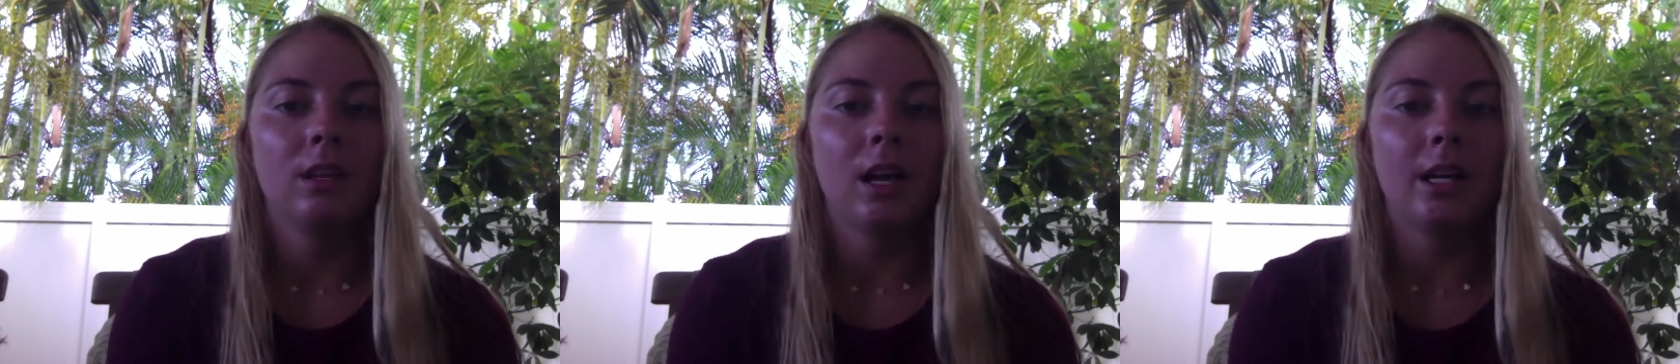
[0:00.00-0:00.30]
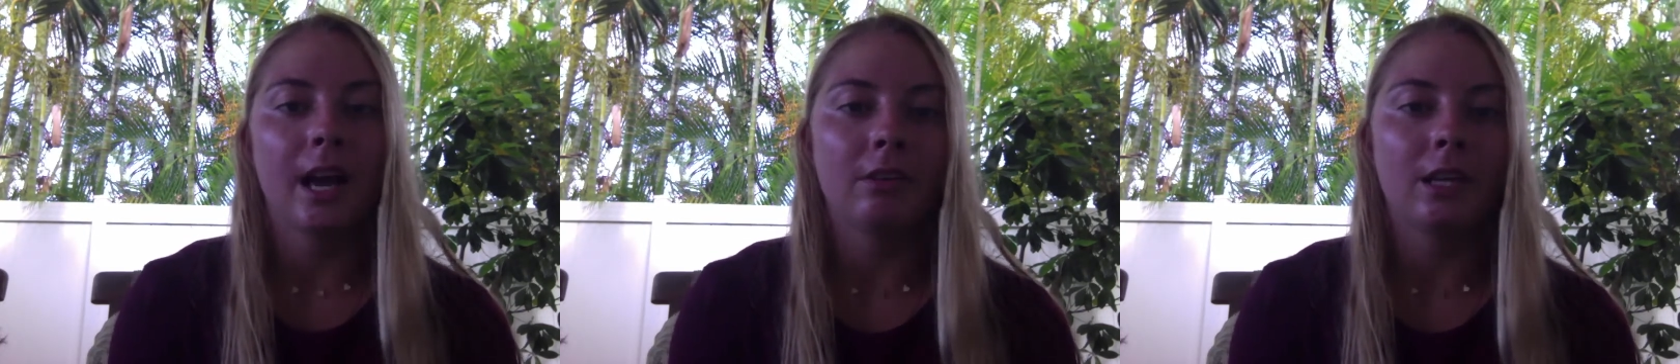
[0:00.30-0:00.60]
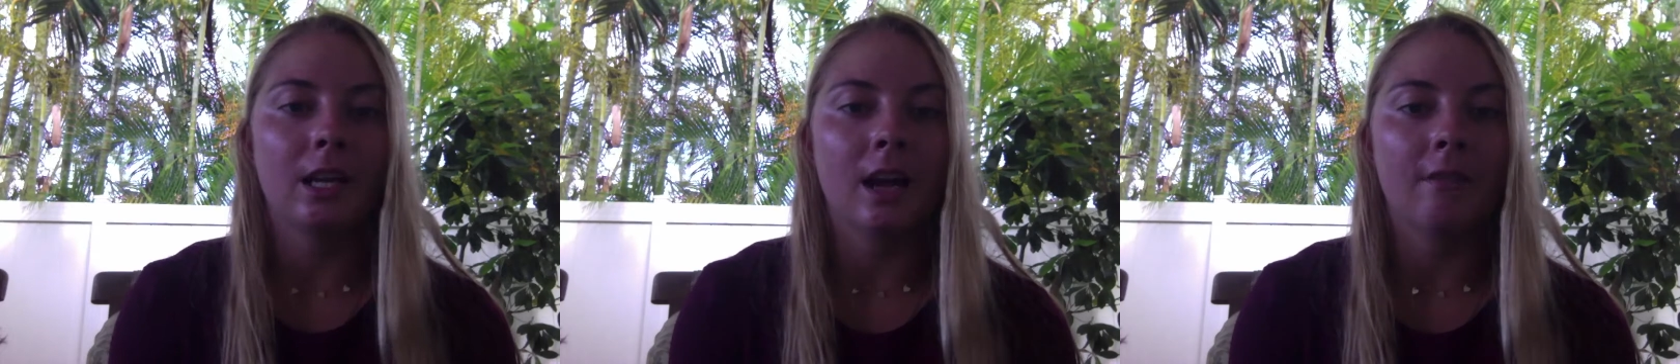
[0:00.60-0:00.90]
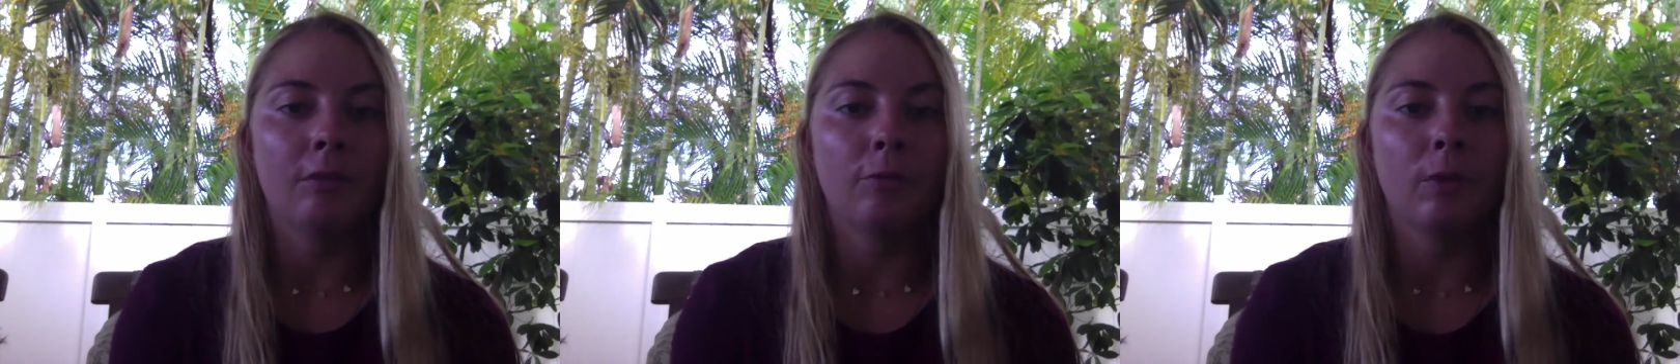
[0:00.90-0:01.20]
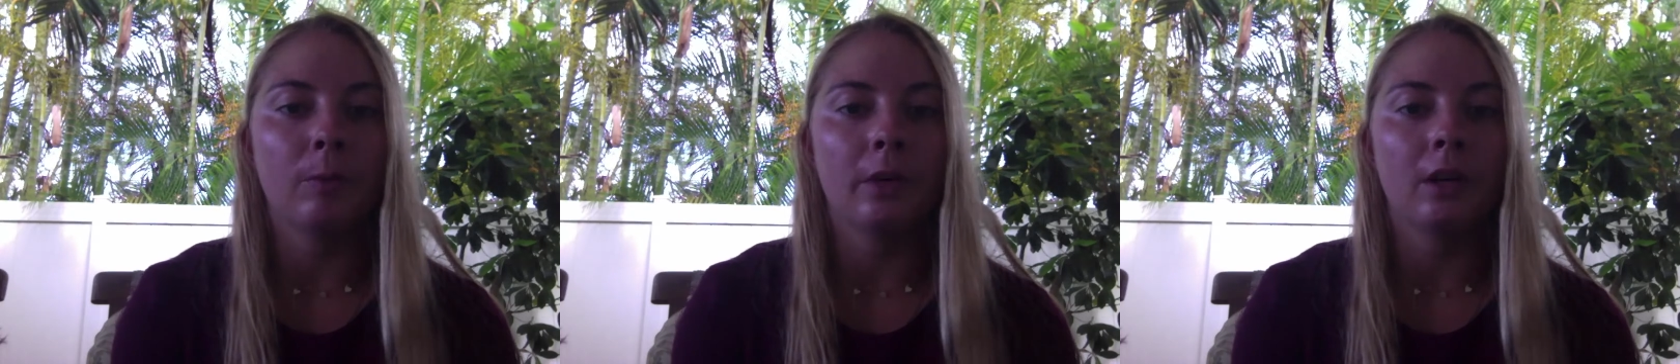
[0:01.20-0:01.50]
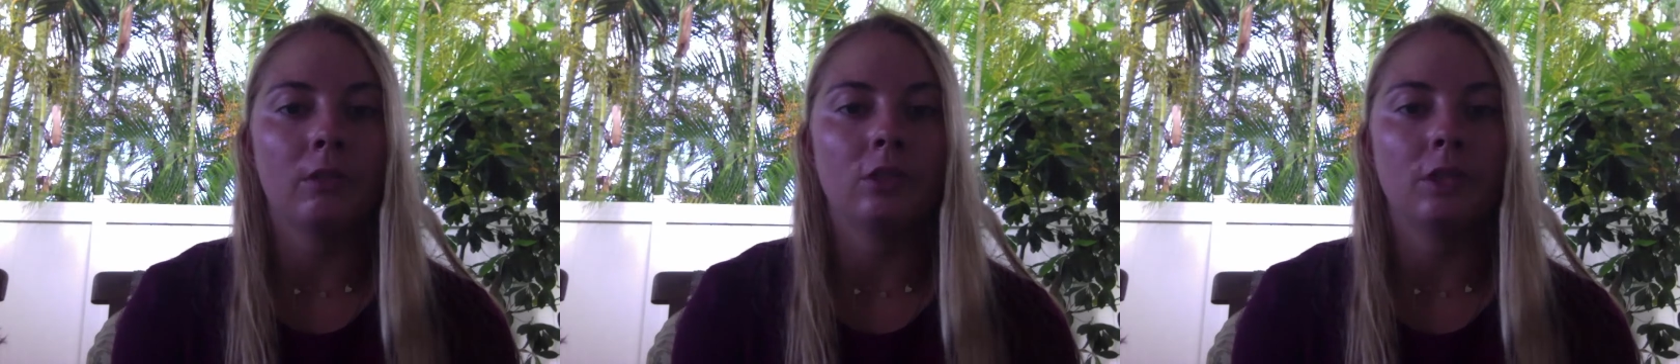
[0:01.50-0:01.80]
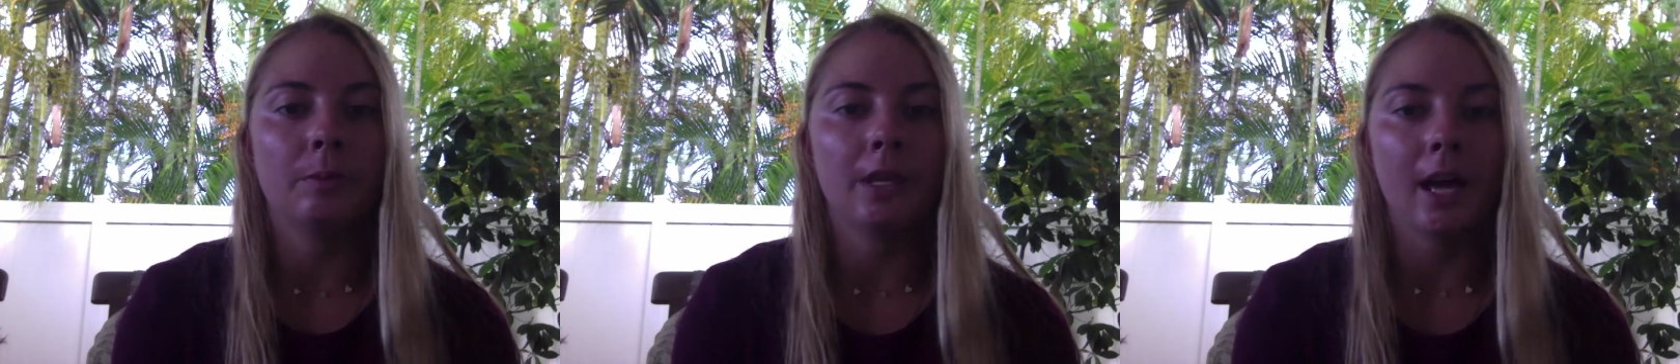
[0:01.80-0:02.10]
accounting and have a 4.0
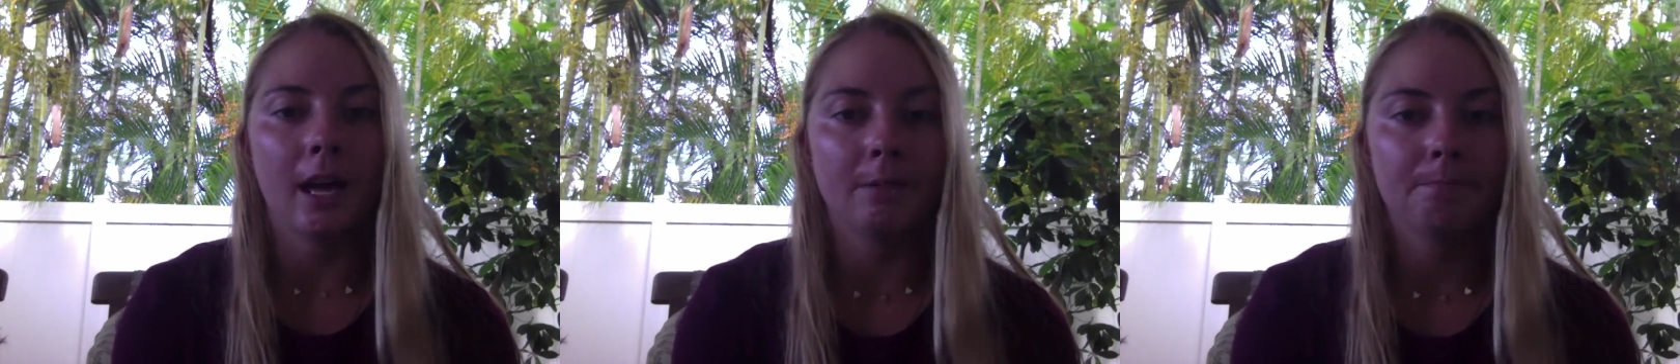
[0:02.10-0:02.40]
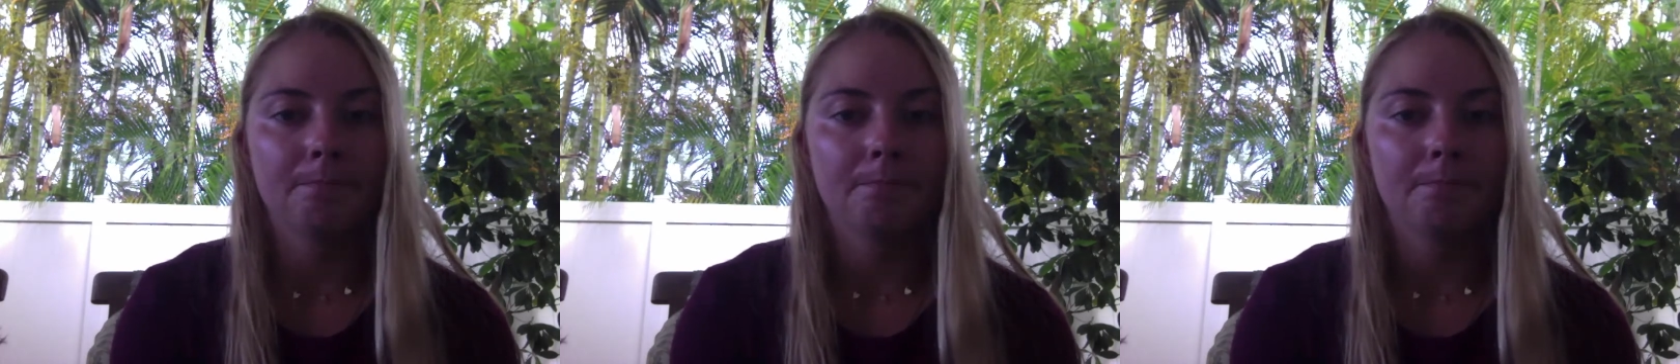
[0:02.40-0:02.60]
GPA.